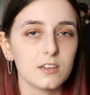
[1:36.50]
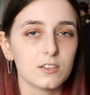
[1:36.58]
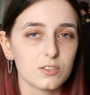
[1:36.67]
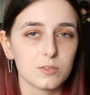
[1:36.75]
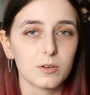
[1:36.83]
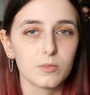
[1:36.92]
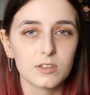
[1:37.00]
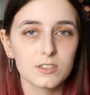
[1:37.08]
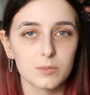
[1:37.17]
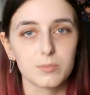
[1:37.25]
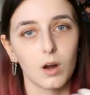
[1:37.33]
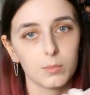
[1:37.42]
Inazuma ones
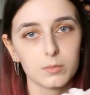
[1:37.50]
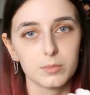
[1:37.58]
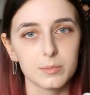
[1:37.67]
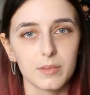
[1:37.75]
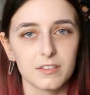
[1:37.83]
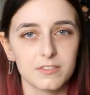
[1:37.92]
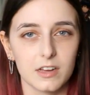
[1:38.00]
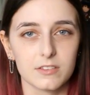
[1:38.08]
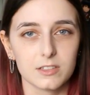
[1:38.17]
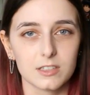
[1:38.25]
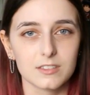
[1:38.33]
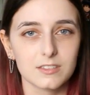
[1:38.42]
are probably my
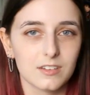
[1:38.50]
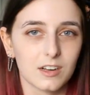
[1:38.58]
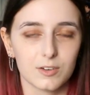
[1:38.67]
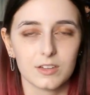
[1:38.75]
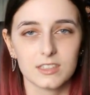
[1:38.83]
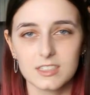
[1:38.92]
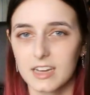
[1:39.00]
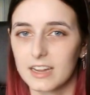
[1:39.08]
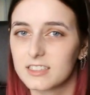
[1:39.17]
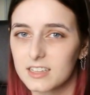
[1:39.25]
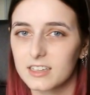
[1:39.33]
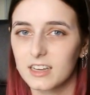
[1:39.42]
favorite acrylic
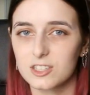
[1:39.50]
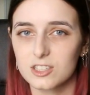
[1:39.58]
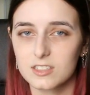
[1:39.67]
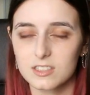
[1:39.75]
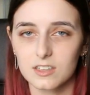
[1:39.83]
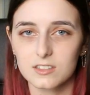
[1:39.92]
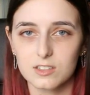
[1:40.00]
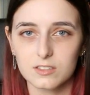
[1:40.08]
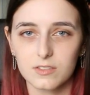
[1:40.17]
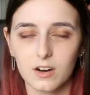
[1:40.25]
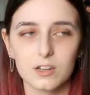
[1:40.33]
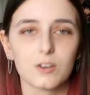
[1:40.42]
stands that Genshin has done so
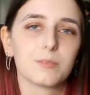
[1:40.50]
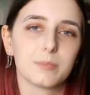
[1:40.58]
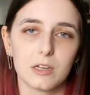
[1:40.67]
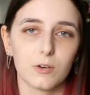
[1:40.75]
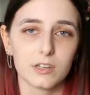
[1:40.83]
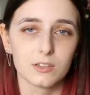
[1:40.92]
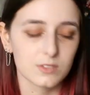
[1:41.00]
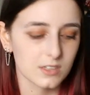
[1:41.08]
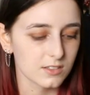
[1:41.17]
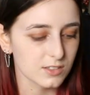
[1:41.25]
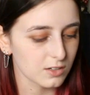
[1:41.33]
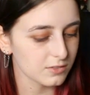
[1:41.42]
far, or MiHoYo's
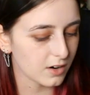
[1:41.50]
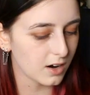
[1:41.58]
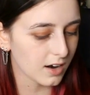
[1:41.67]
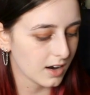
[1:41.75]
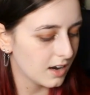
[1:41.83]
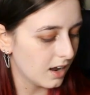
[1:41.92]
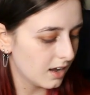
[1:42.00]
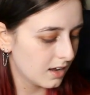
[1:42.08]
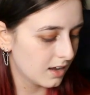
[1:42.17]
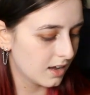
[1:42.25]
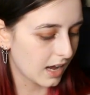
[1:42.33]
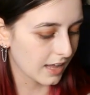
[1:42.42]
done so far.
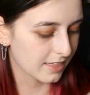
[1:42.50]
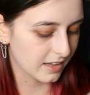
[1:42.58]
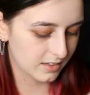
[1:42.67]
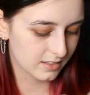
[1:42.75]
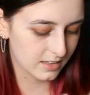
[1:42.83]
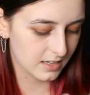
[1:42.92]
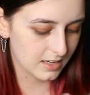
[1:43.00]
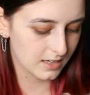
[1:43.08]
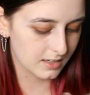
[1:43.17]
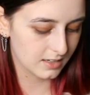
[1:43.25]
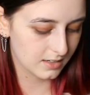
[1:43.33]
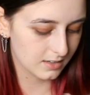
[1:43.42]
I think
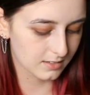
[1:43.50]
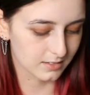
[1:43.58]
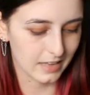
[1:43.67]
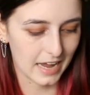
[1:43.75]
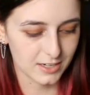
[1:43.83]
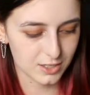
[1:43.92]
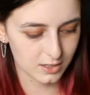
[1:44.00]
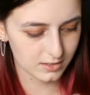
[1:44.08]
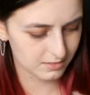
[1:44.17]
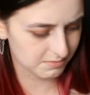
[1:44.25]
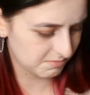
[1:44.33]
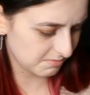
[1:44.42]
the
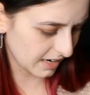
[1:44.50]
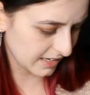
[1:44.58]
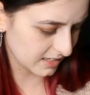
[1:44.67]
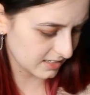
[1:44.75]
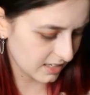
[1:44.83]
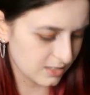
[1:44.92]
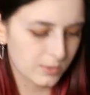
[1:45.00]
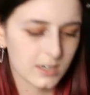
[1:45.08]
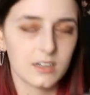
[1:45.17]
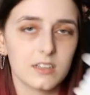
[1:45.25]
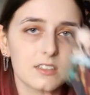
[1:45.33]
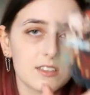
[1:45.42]
lantern, I guess that's what it
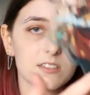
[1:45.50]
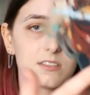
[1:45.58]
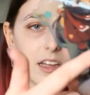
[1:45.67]
is,